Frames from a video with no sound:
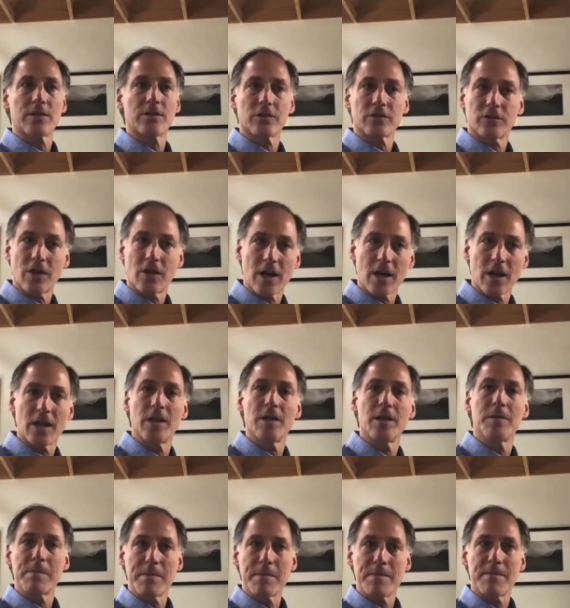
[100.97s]
I want to
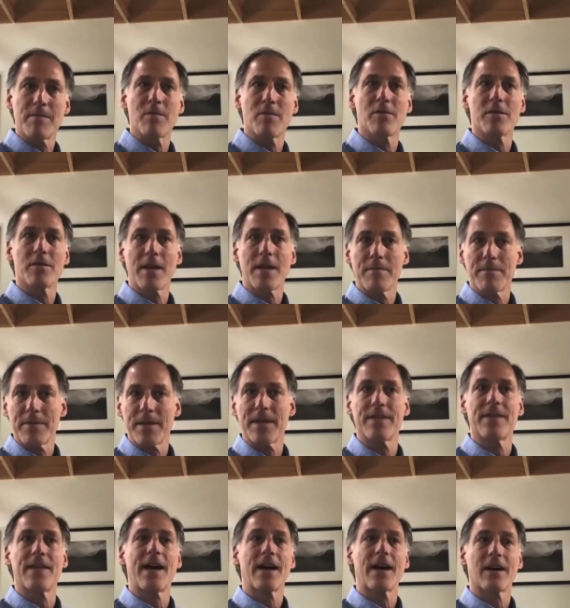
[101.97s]
talk a little bit more about,
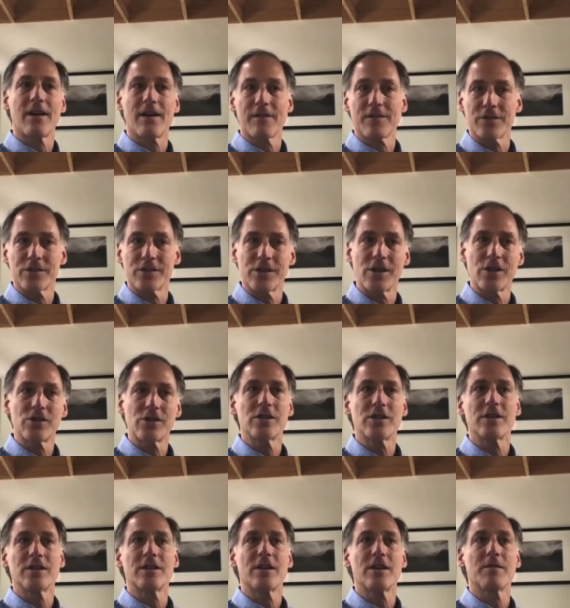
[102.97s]
about that
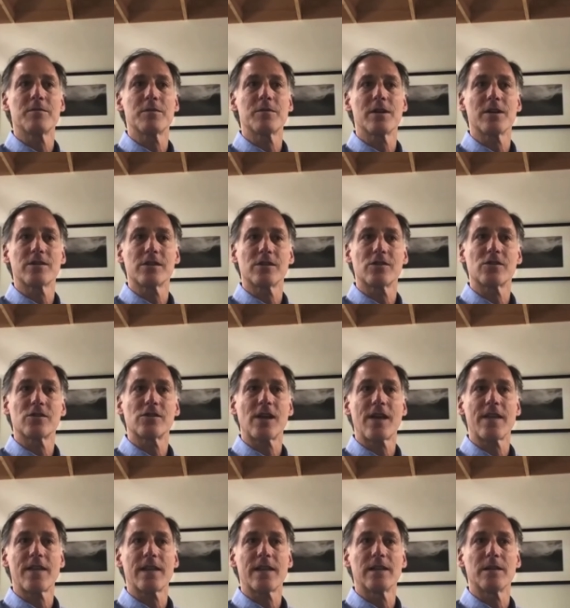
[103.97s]
conversation and help you guys
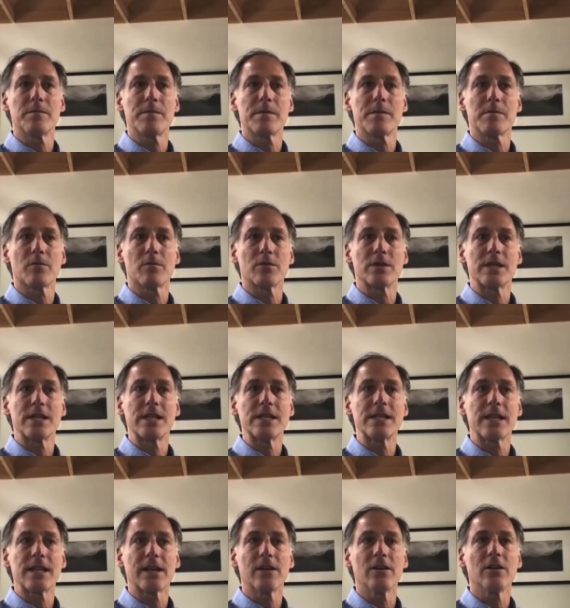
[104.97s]
understand that a little bit more
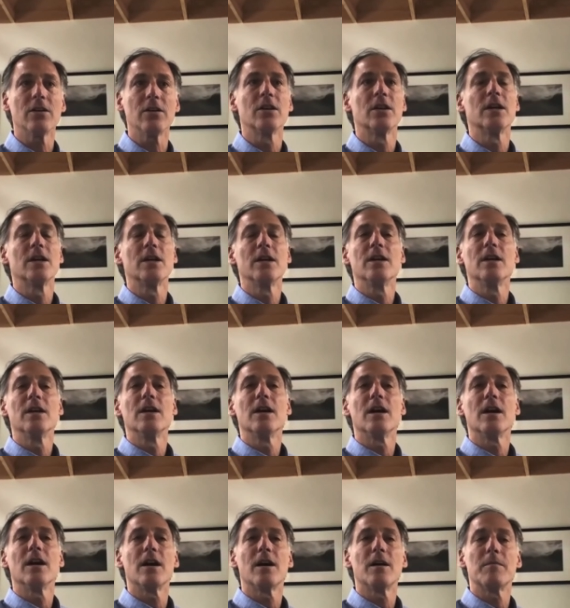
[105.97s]
detail.
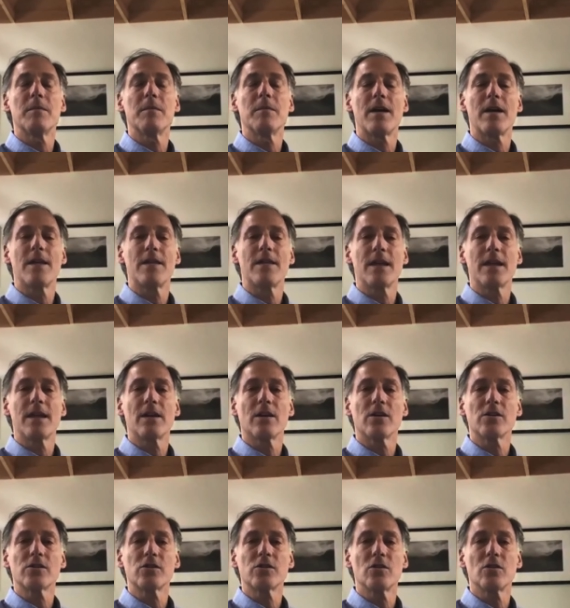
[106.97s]
Um, and then
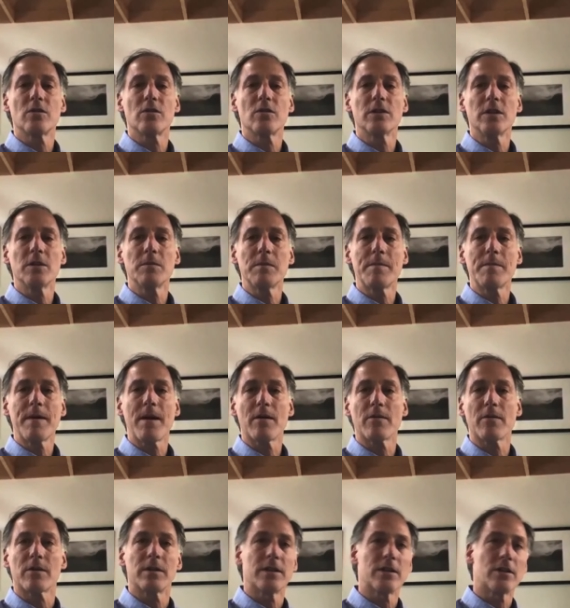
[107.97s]
also a little bit
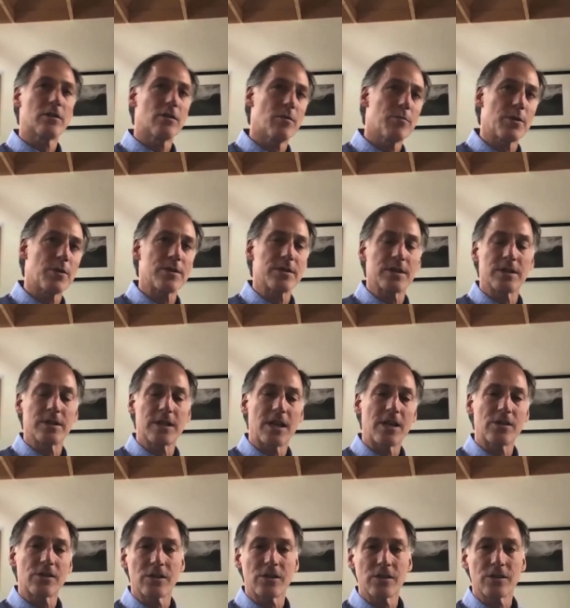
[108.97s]
about clinical
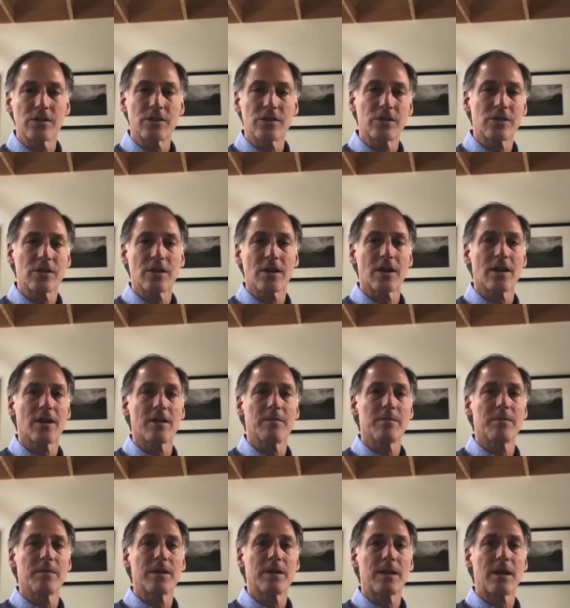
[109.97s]
presentations
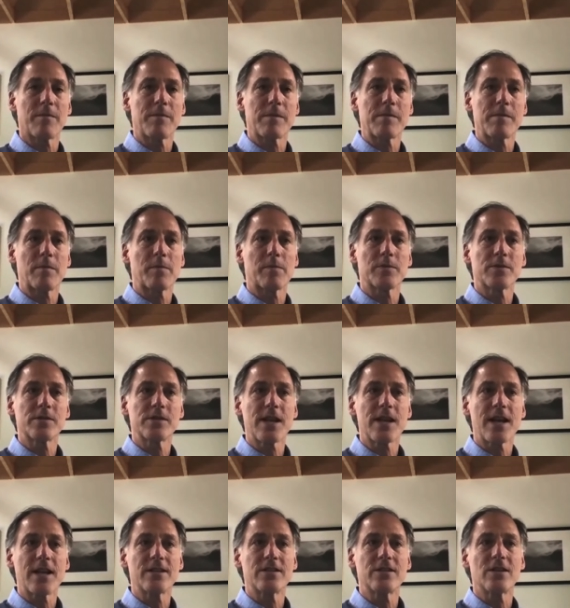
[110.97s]
um, and how people
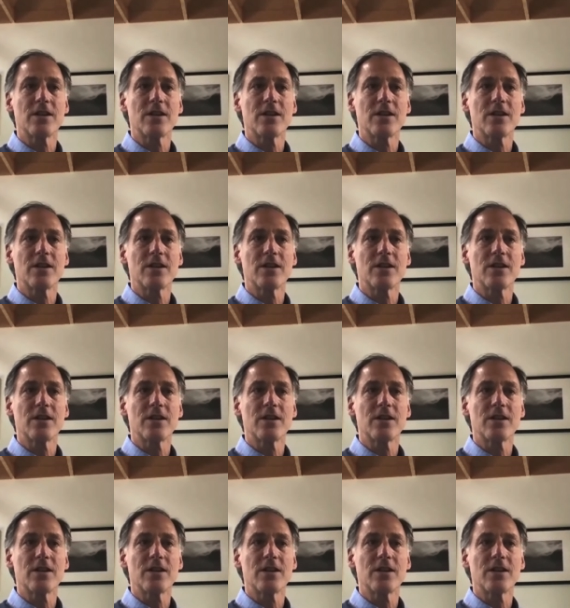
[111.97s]
present.